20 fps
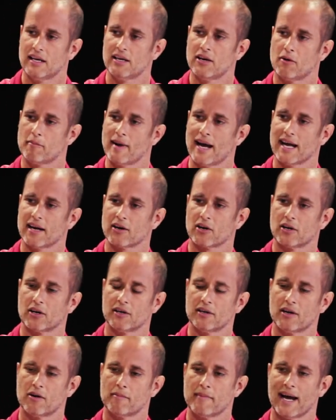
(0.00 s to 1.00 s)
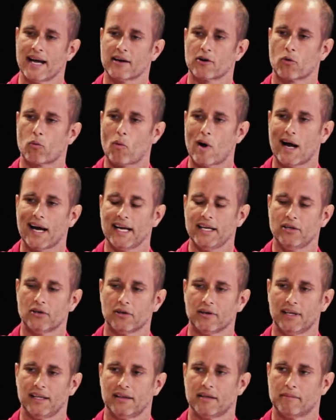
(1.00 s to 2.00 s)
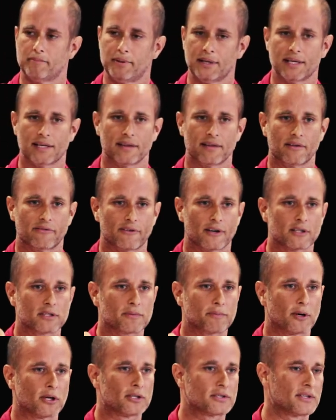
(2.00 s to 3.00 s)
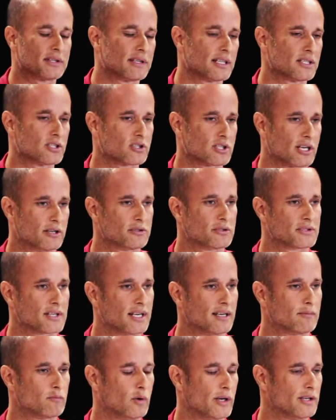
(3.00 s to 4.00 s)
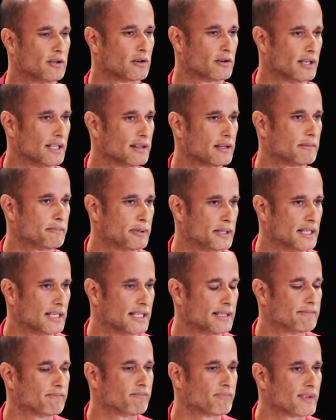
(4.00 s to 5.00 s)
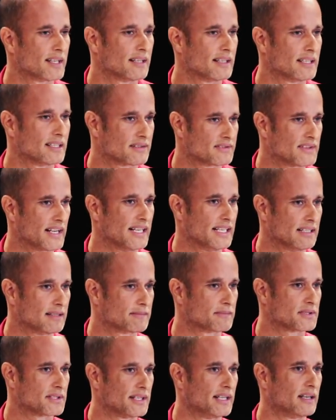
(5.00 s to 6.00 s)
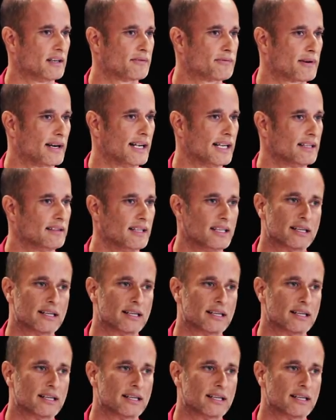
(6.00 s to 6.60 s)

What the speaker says: No matter why you're in the pit, the first person that shows up when you're in the pit is Satan himself, right?